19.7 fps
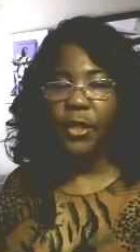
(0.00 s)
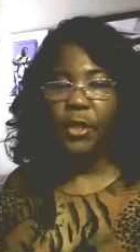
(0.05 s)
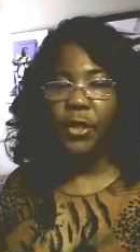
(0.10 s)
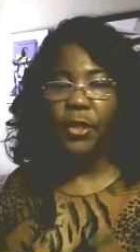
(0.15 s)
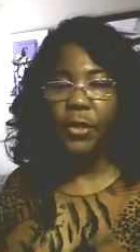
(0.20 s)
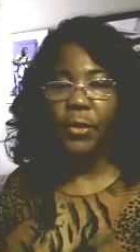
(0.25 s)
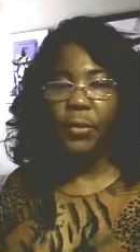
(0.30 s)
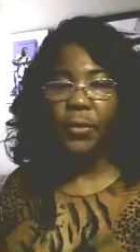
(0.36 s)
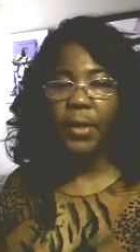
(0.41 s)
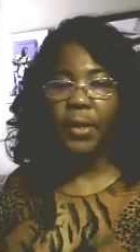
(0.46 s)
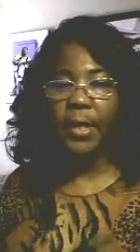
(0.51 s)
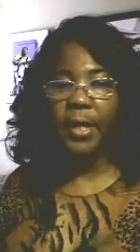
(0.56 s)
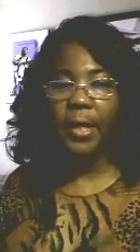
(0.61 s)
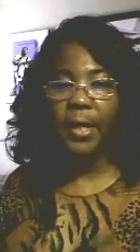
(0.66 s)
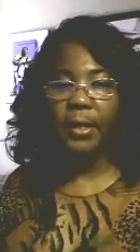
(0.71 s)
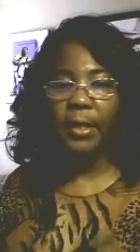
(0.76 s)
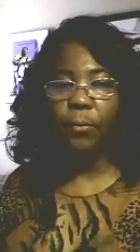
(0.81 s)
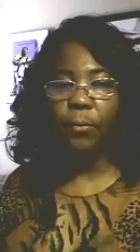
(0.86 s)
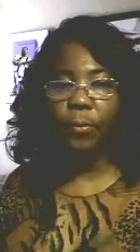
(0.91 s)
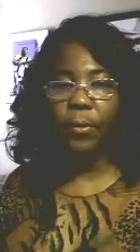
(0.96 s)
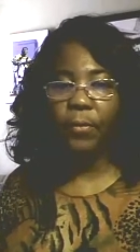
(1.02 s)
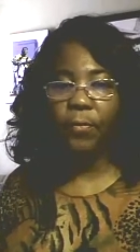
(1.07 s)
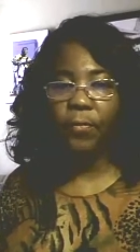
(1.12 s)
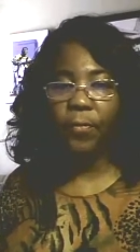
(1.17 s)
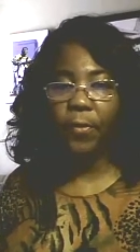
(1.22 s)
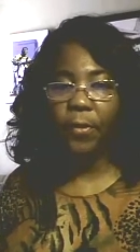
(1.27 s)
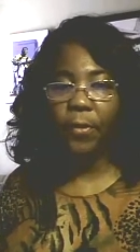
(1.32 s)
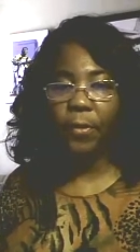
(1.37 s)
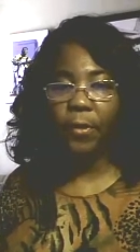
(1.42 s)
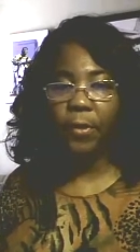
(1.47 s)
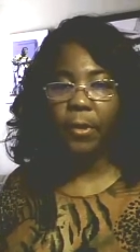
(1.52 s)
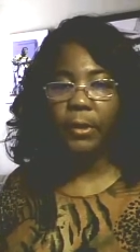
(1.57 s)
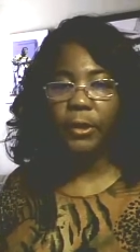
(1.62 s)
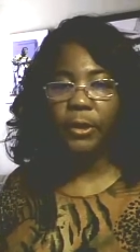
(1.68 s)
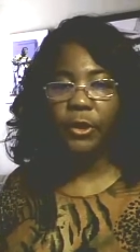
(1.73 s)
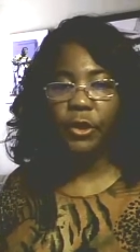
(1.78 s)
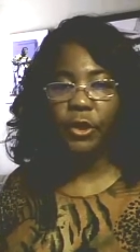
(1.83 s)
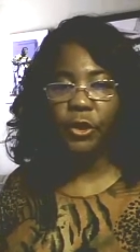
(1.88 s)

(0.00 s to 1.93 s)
you can refer